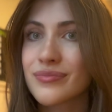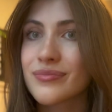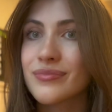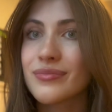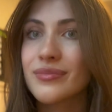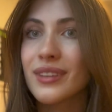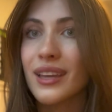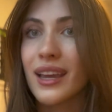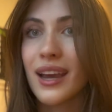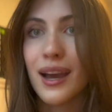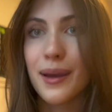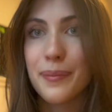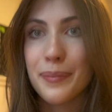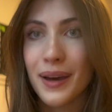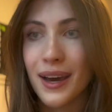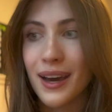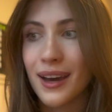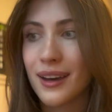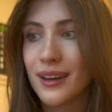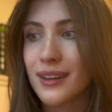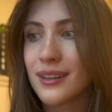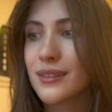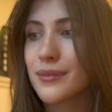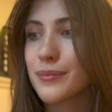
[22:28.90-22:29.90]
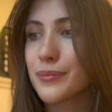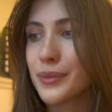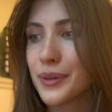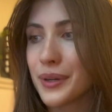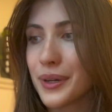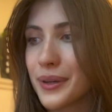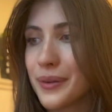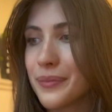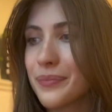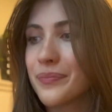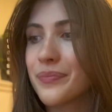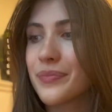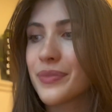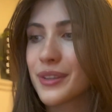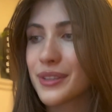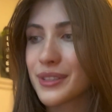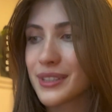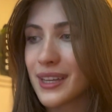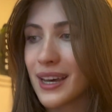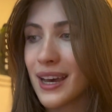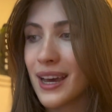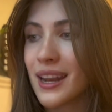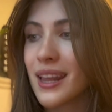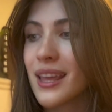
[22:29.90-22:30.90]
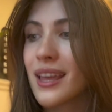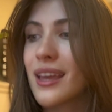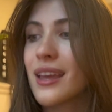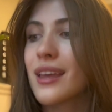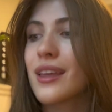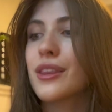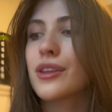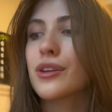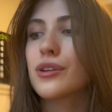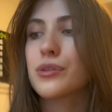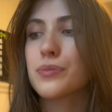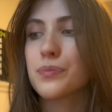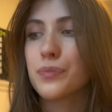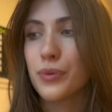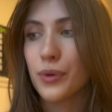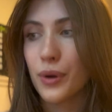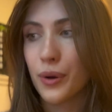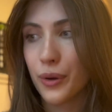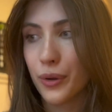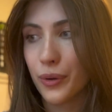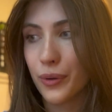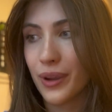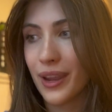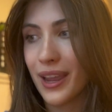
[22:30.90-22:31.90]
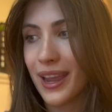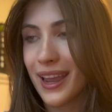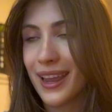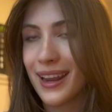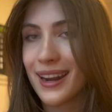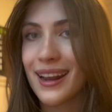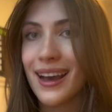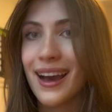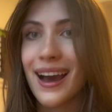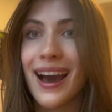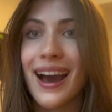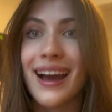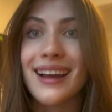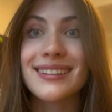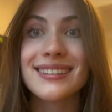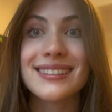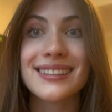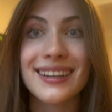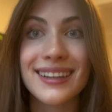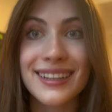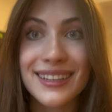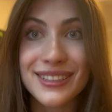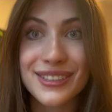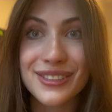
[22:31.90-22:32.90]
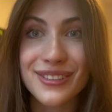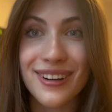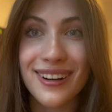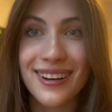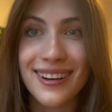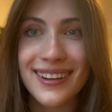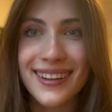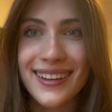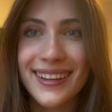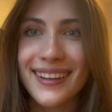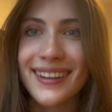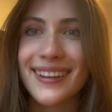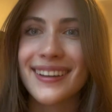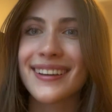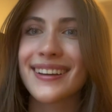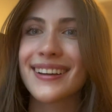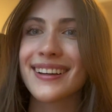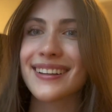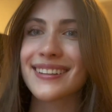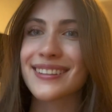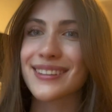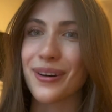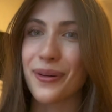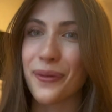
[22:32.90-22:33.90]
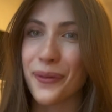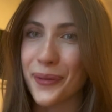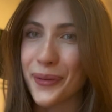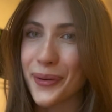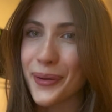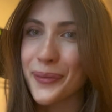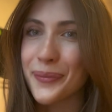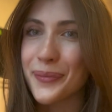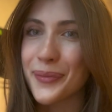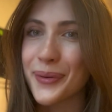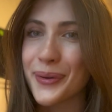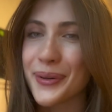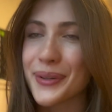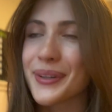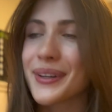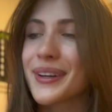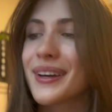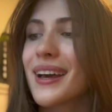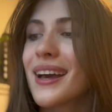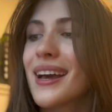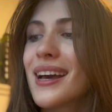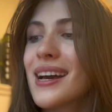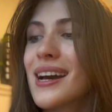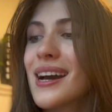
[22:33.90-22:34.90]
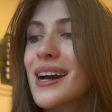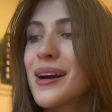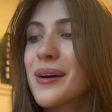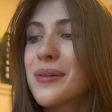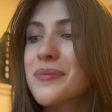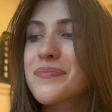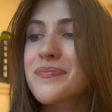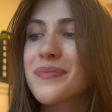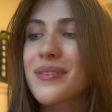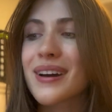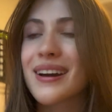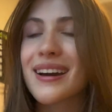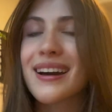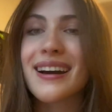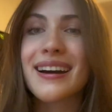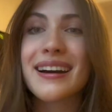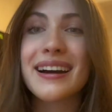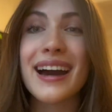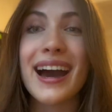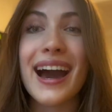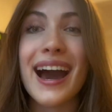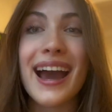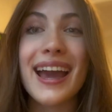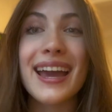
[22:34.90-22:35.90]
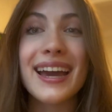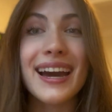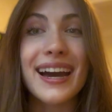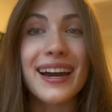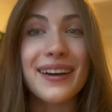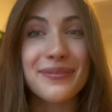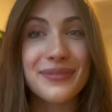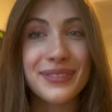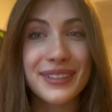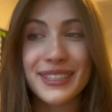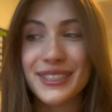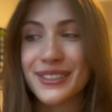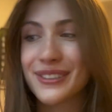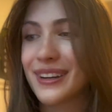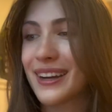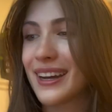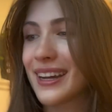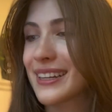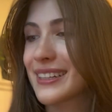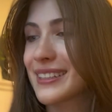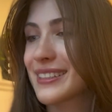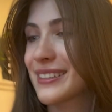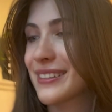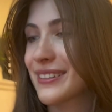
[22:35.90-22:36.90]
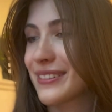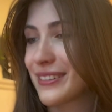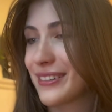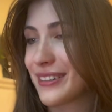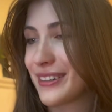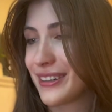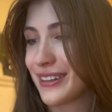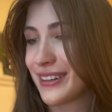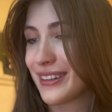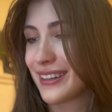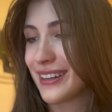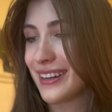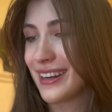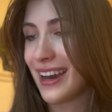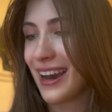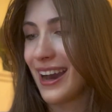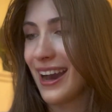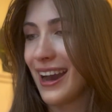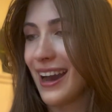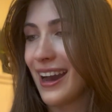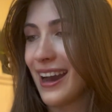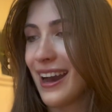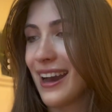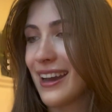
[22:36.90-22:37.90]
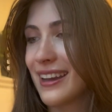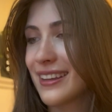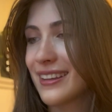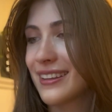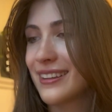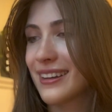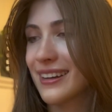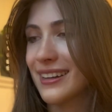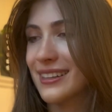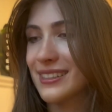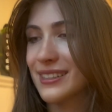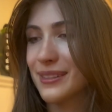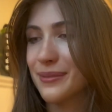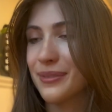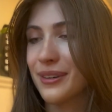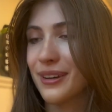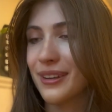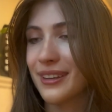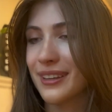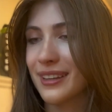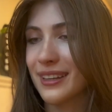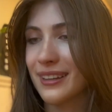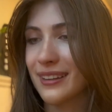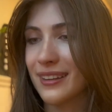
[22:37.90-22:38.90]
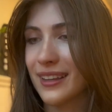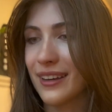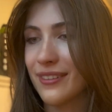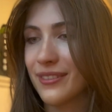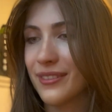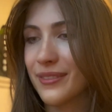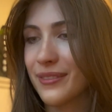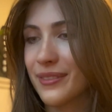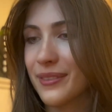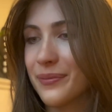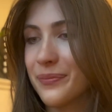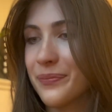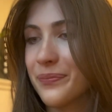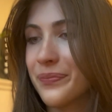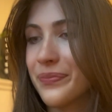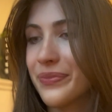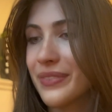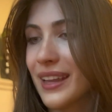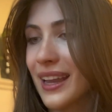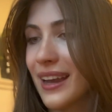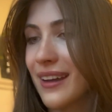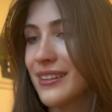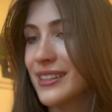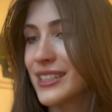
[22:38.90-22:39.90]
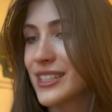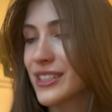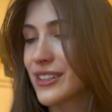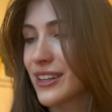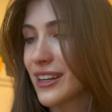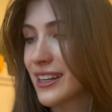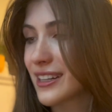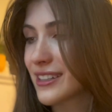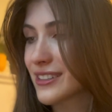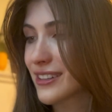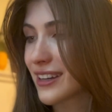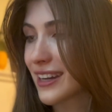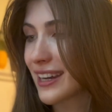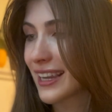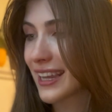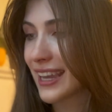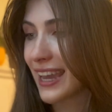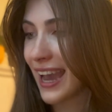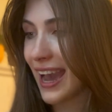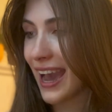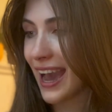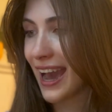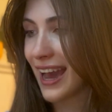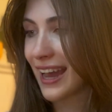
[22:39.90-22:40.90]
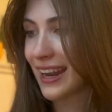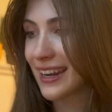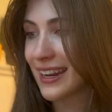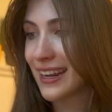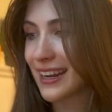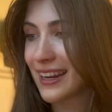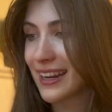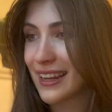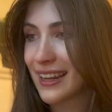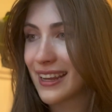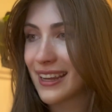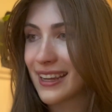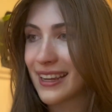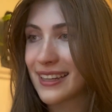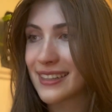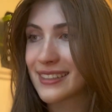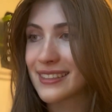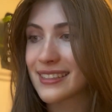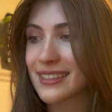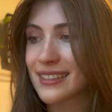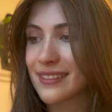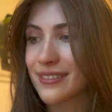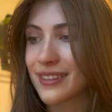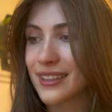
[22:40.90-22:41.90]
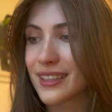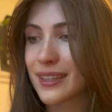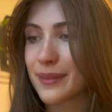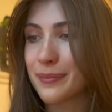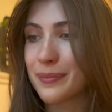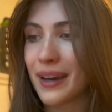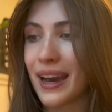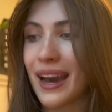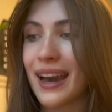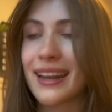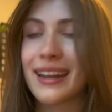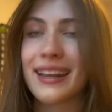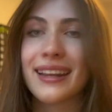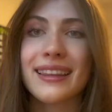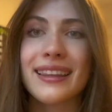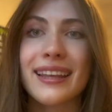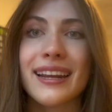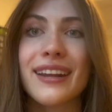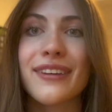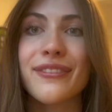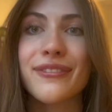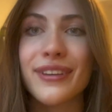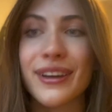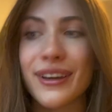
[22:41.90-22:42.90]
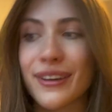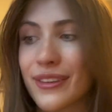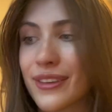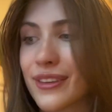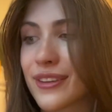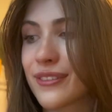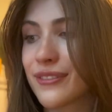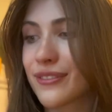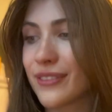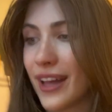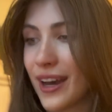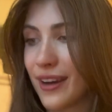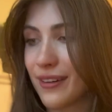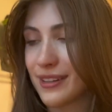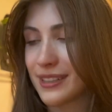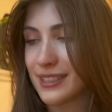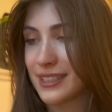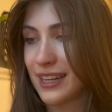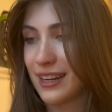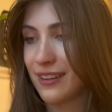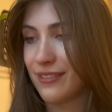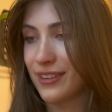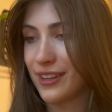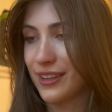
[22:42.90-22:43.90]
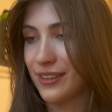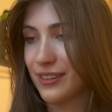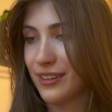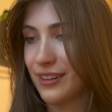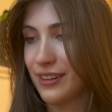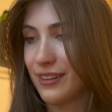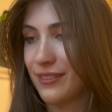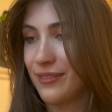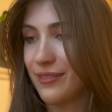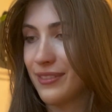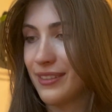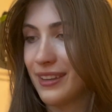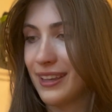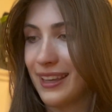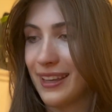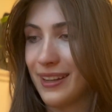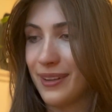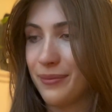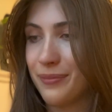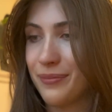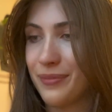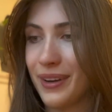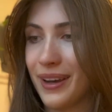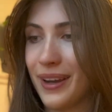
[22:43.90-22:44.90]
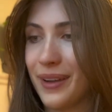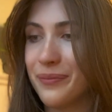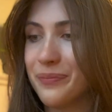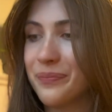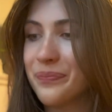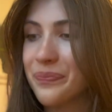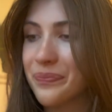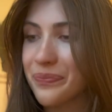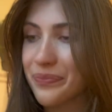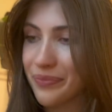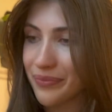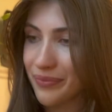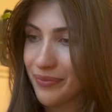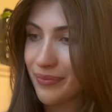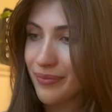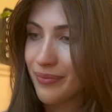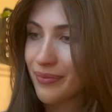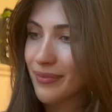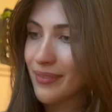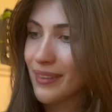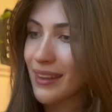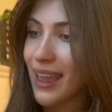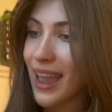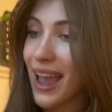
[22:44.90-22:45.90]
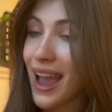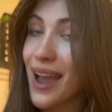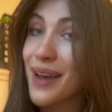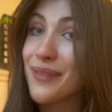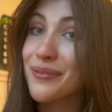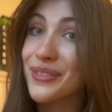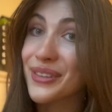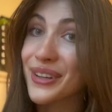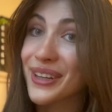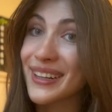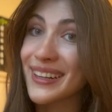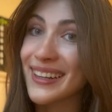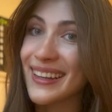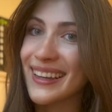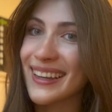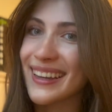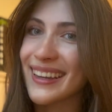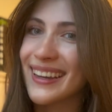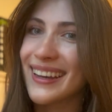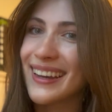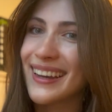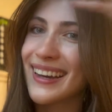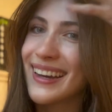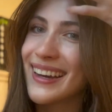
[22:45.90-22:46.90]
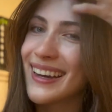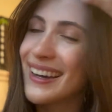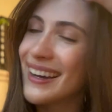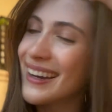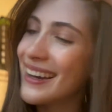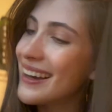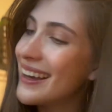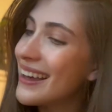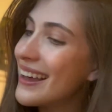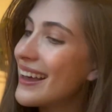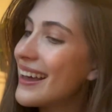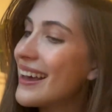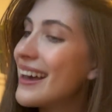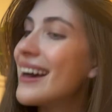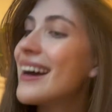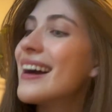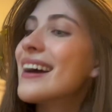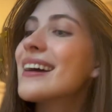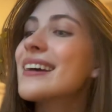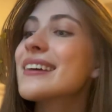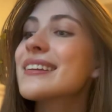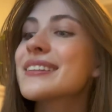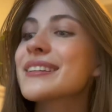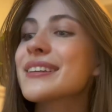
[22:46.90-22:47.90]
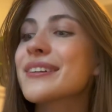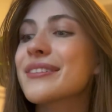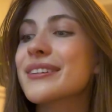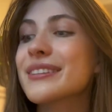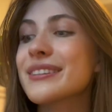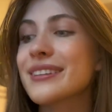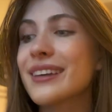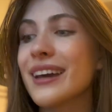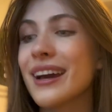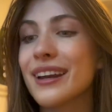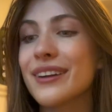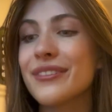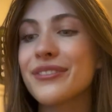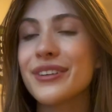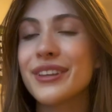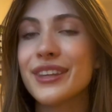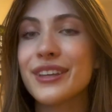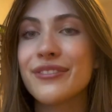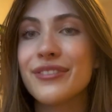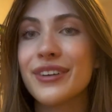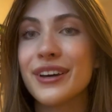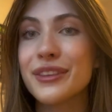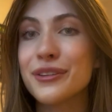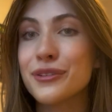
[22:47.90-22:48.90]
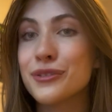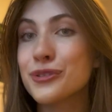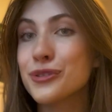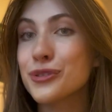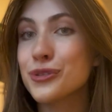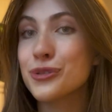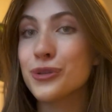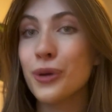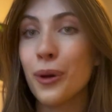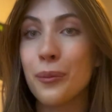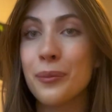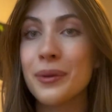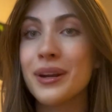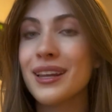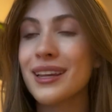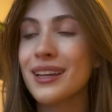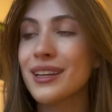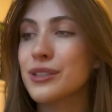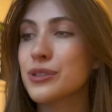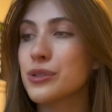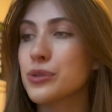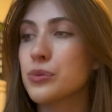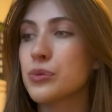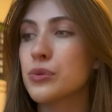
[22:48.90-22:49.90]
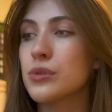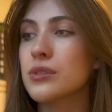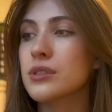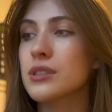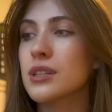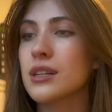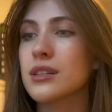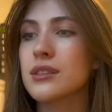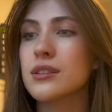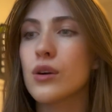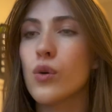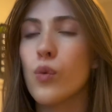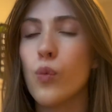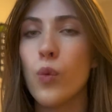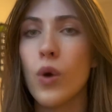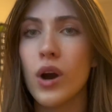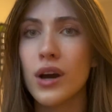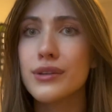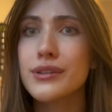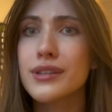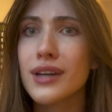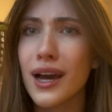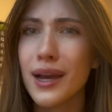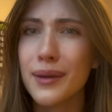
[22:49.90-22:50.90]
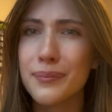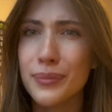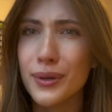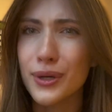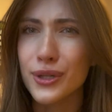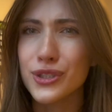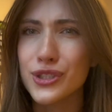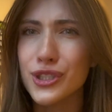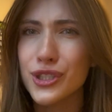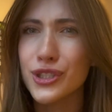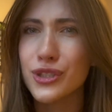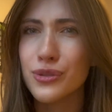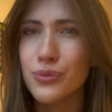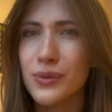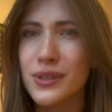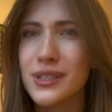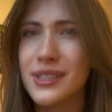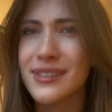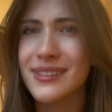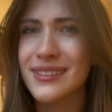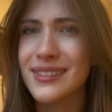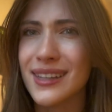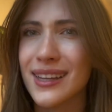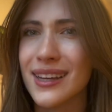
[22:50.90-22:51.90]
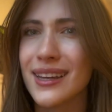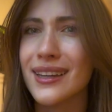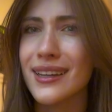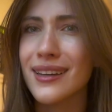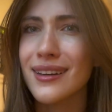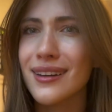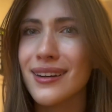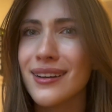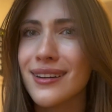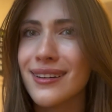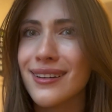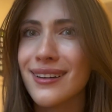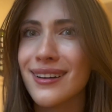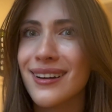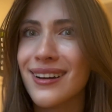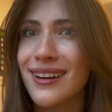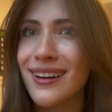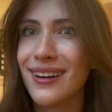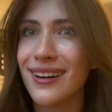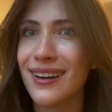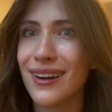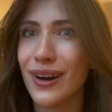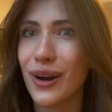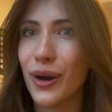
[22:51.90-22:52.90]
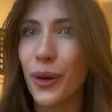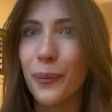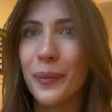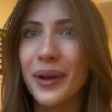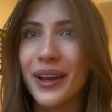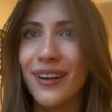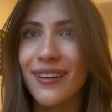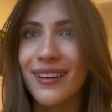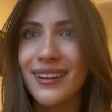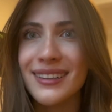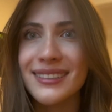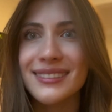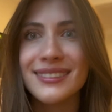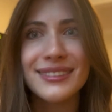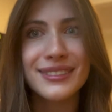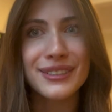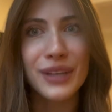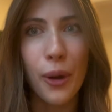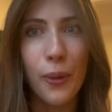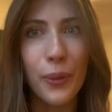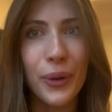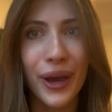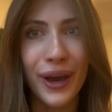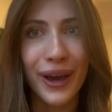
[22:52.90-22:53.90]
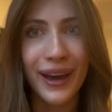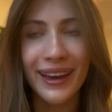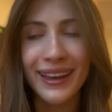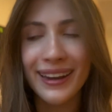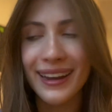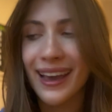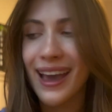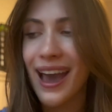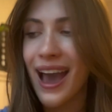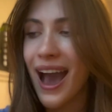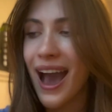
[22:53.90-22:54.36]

the iPad, but there's that. There's Procreate. I suck at drawing. It's horrible, but I have been trying to learn. You guys are probably gonna laugh at me. I was trying to draw a cat. It's really bad, and then I failed on the flowers and I failed on it, but I'm learning. So it's kind of really fun. There's so many tools, and it's a one-time purchase, which is like, oh my god, so good.